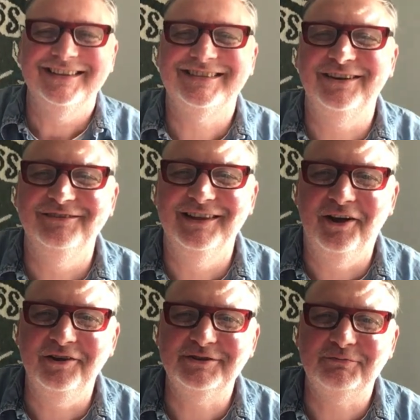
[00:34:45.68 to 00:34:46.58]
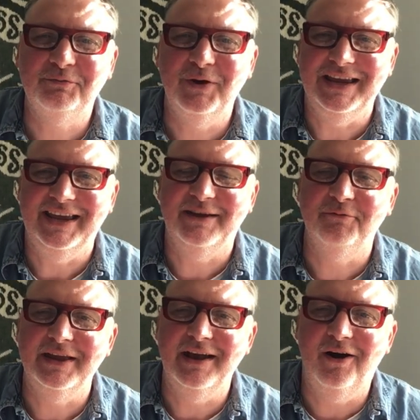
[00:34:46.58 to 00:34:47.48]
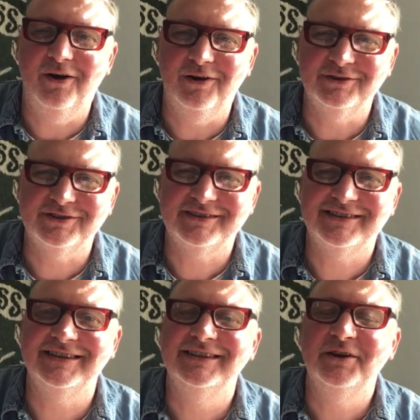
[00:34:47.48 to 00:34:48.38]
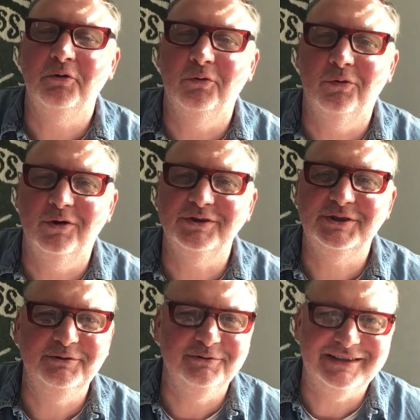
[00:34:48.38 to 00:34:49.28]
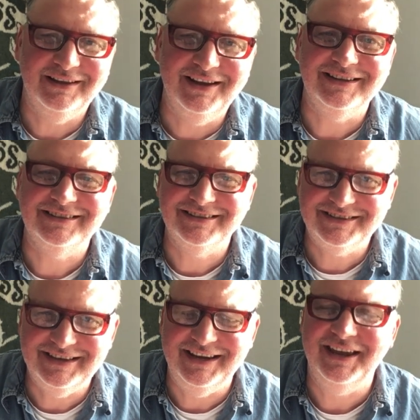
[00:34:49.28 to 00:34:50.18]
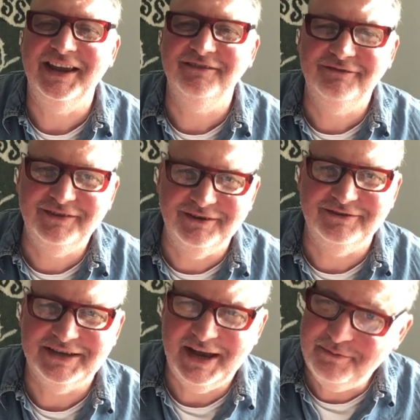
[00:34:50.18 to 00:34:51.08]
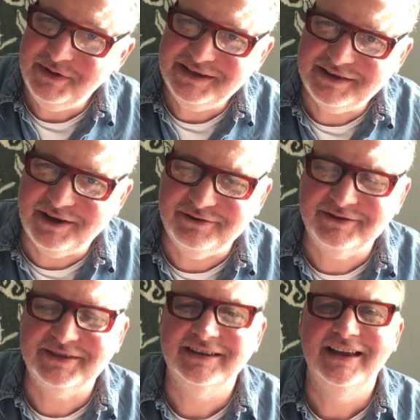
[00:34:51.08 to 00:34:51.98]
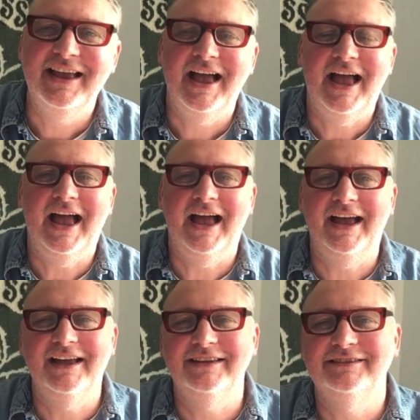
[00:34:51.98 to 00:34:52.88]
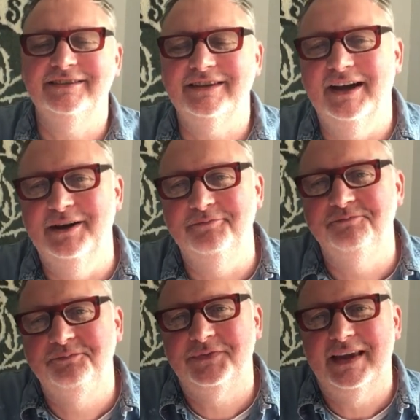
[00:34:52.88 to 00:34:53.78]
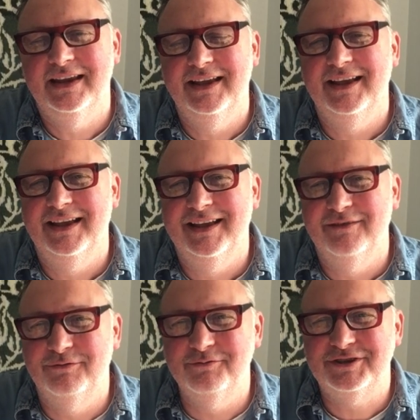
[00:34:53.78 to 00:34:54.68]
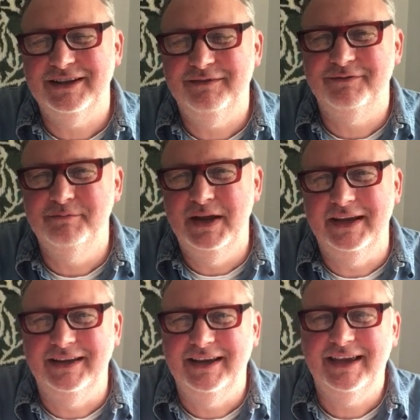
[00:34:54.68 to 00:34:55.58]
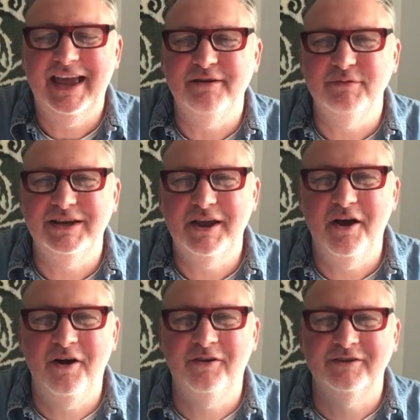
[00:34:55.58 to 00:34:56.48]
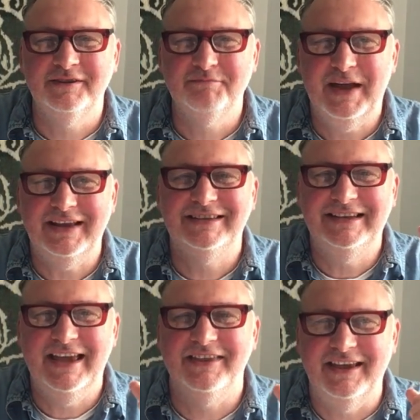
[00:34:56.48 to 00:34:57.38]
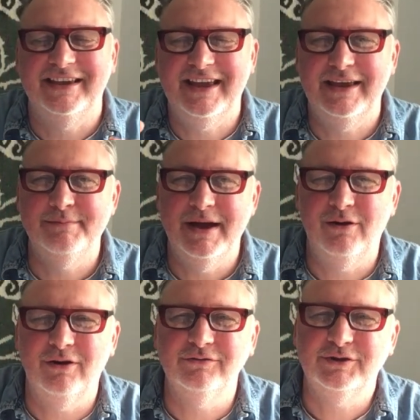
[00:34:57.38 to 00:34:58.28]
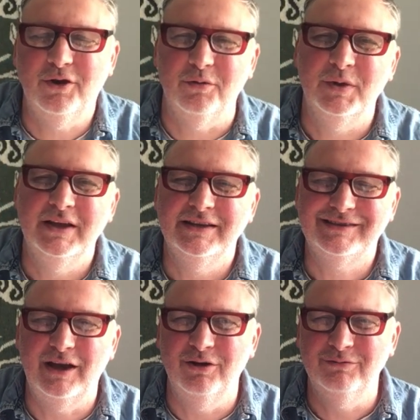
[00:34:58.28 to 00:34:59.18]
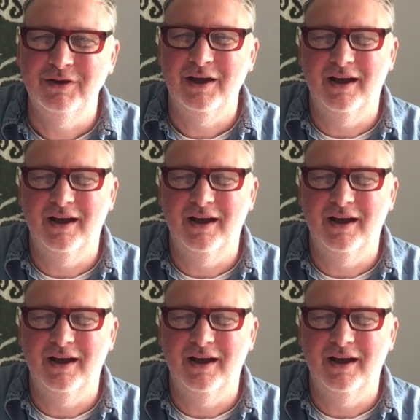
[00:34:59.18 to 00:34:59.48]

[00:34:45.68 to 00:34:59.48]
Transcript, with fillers: so last week we asked what you would like to see in future episodes and um, fortunately for me, getting my yarn back together came out on top. So